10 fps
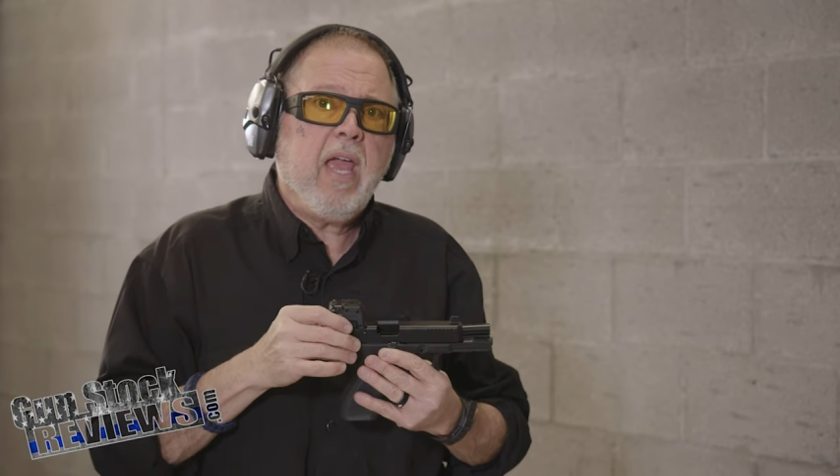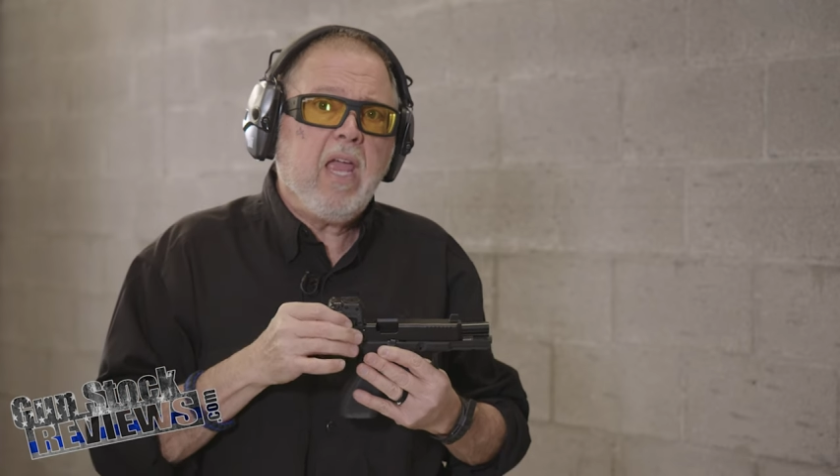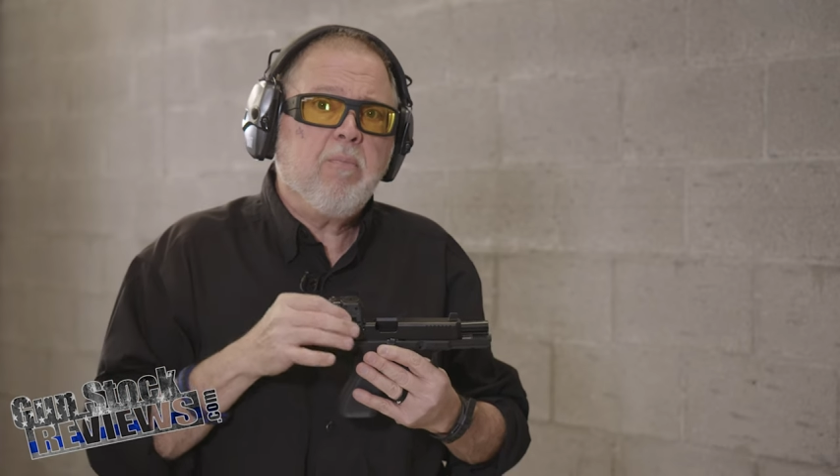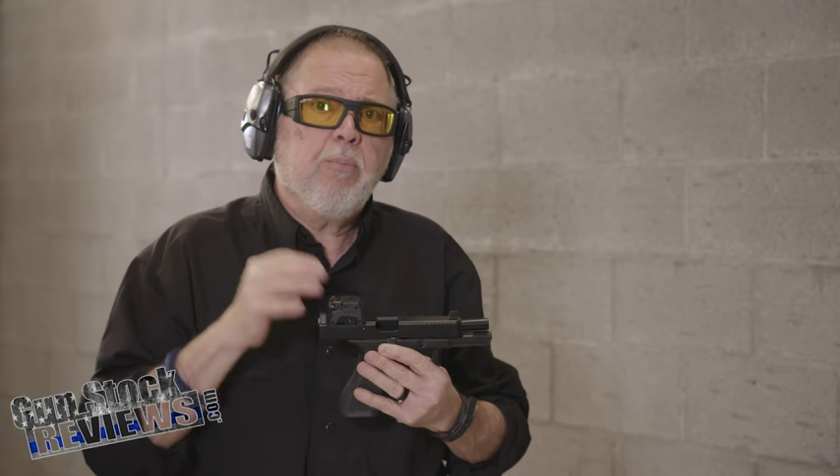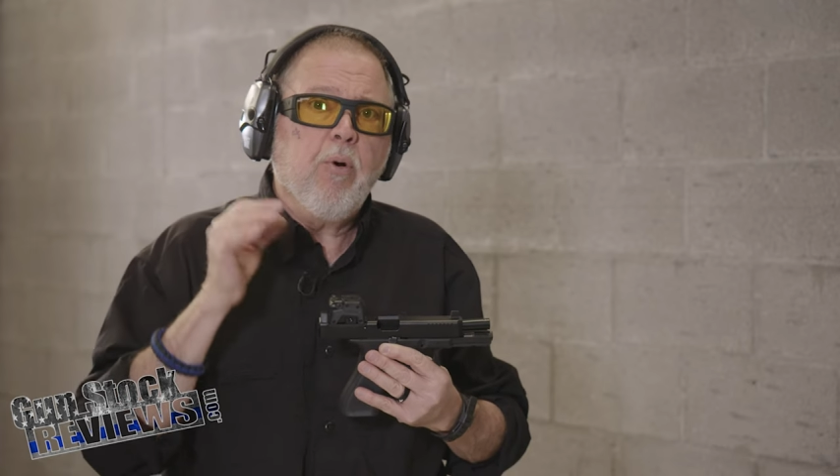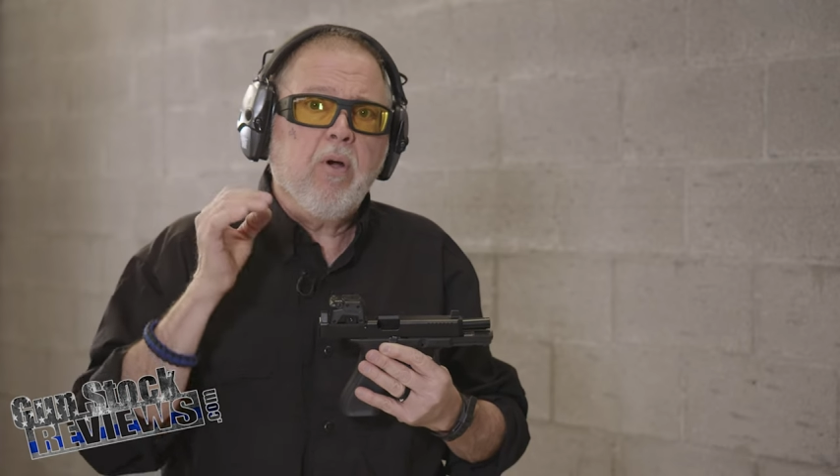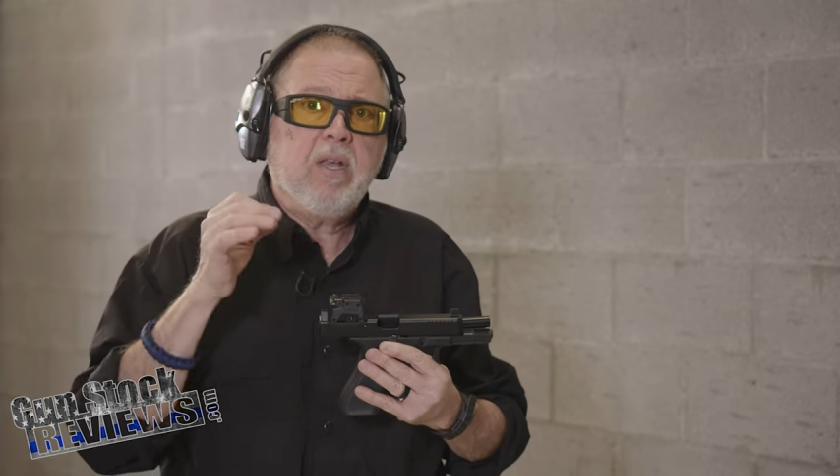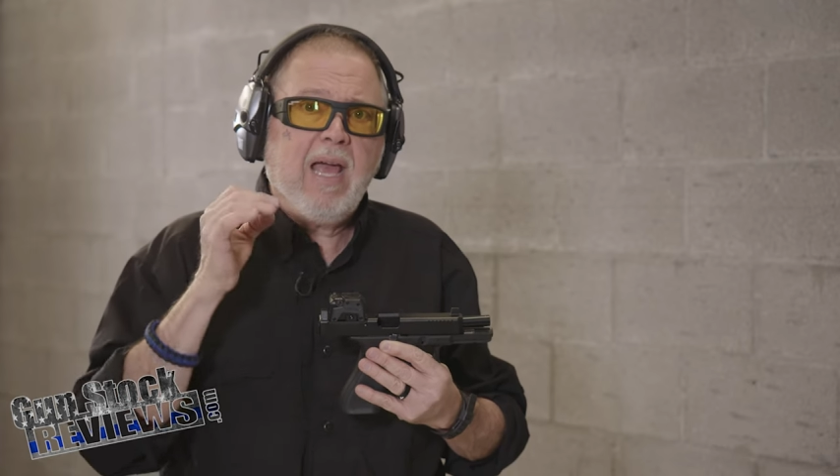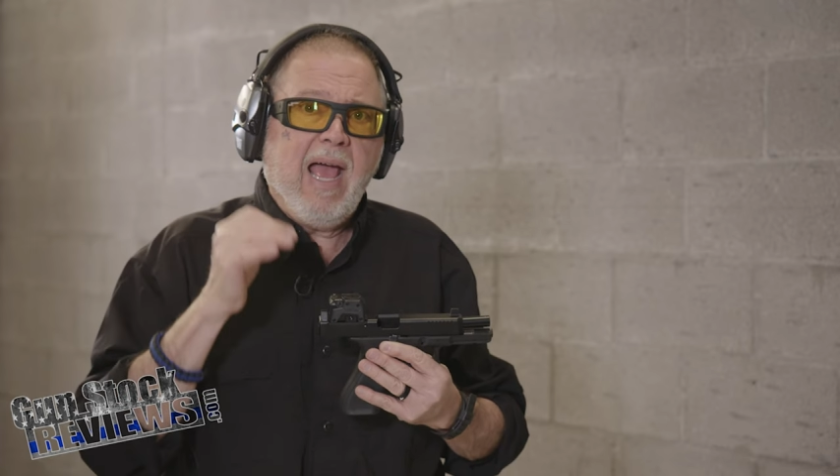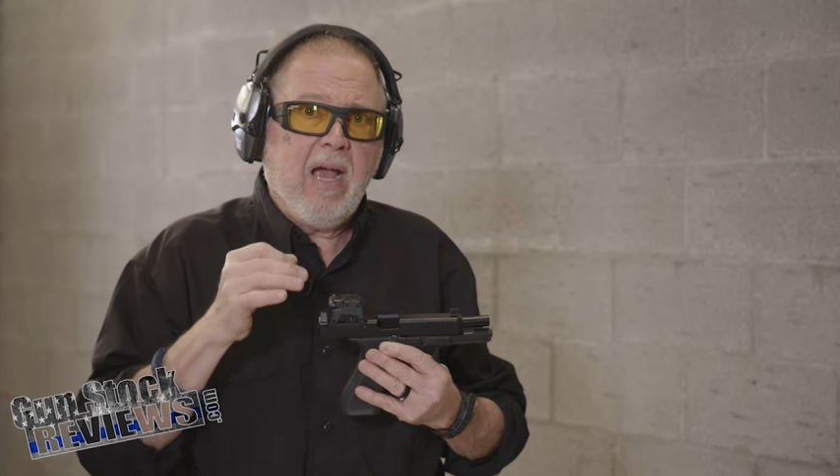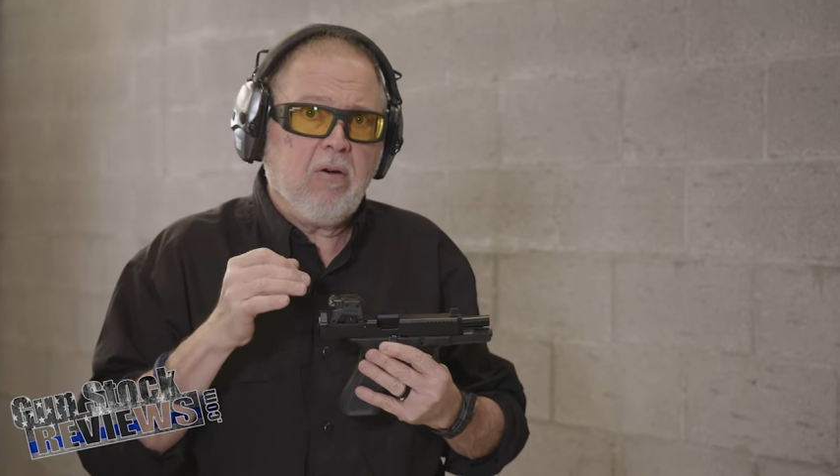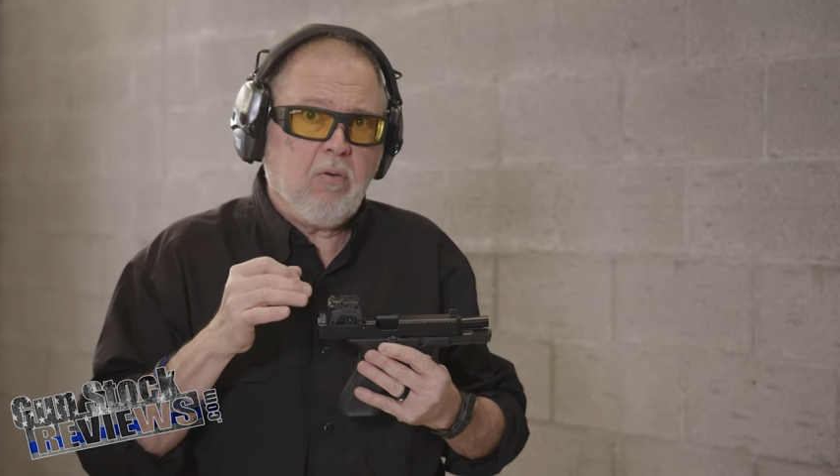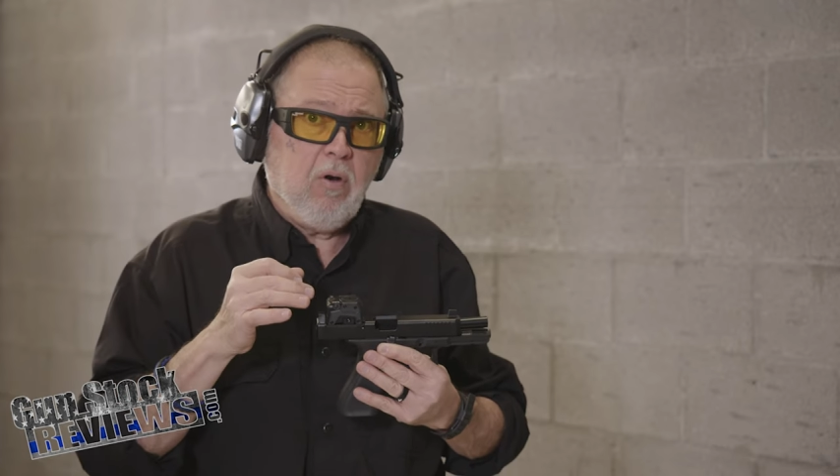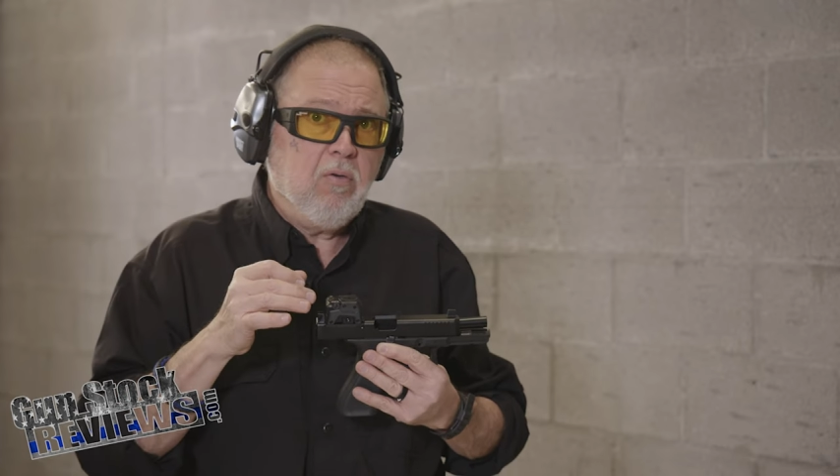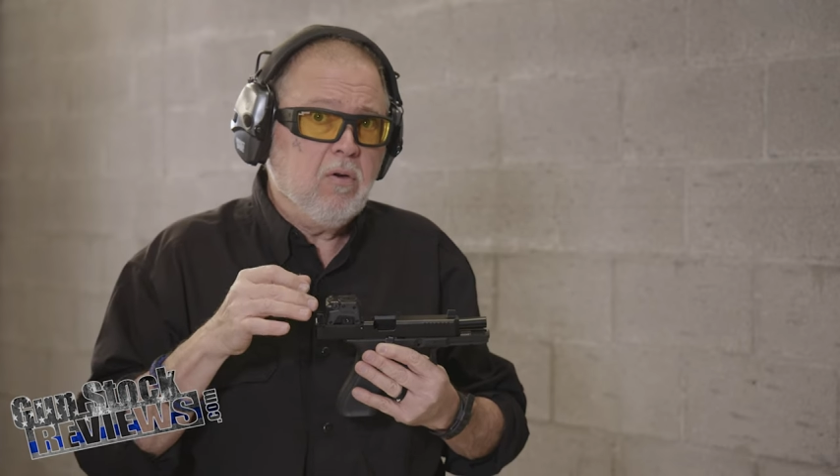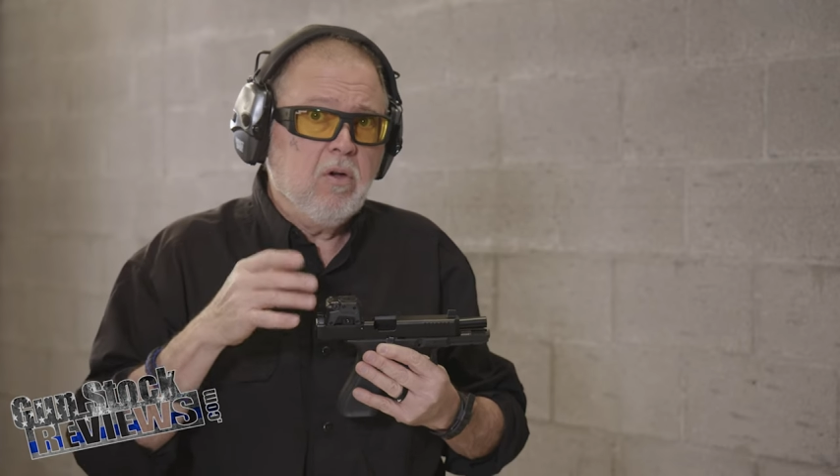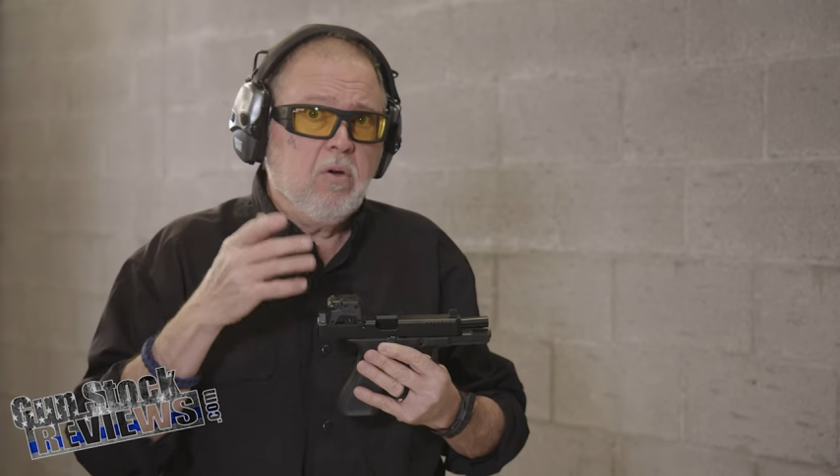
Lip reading: Aimpoint Acro,